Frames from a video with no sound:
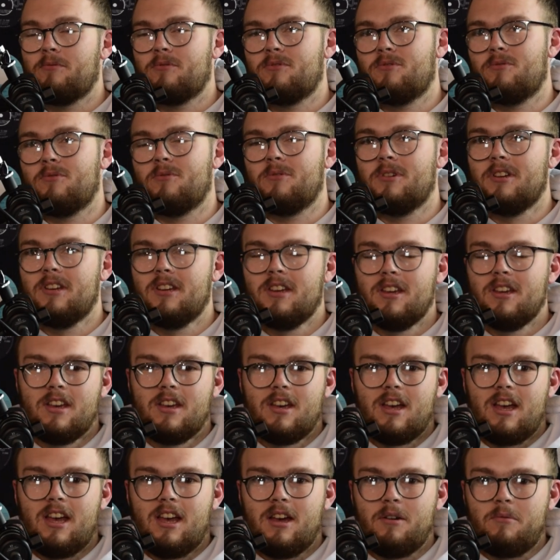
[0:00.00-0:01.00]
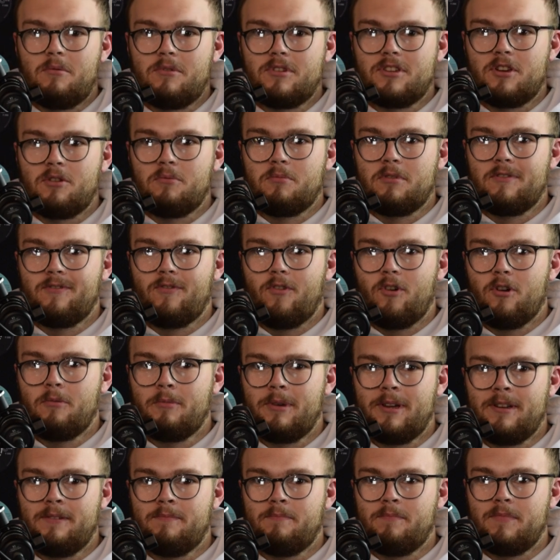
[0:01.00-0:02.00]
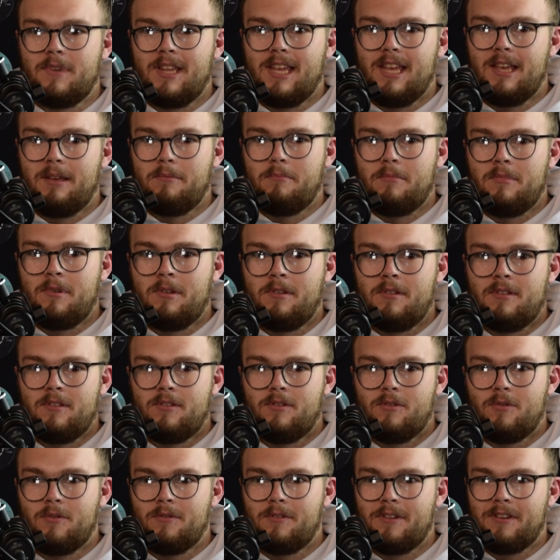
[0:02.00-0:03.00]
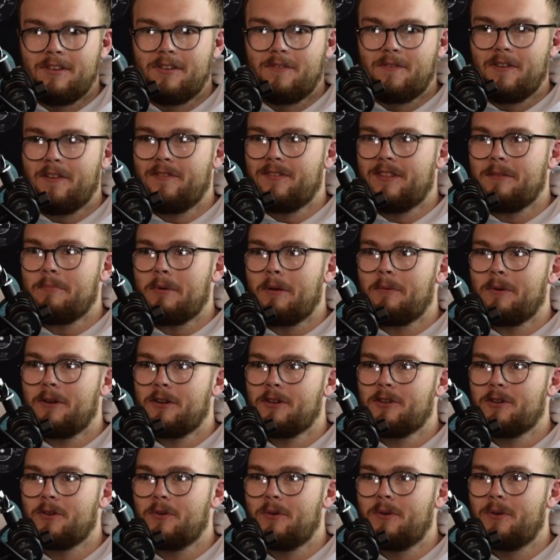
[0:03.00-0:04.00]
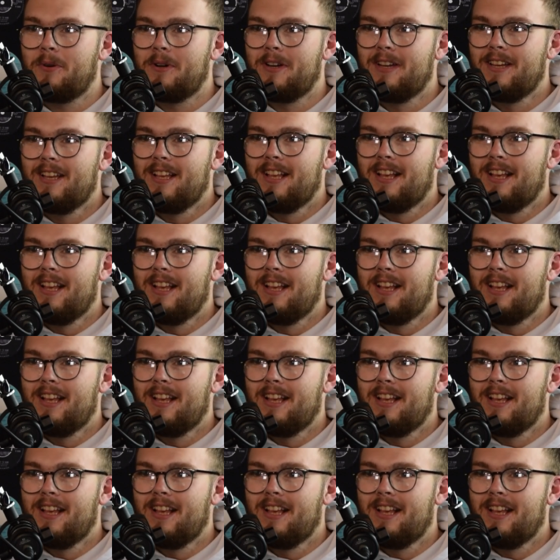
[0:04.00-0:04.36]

So I was out performing, um, doing like fifty pound a show.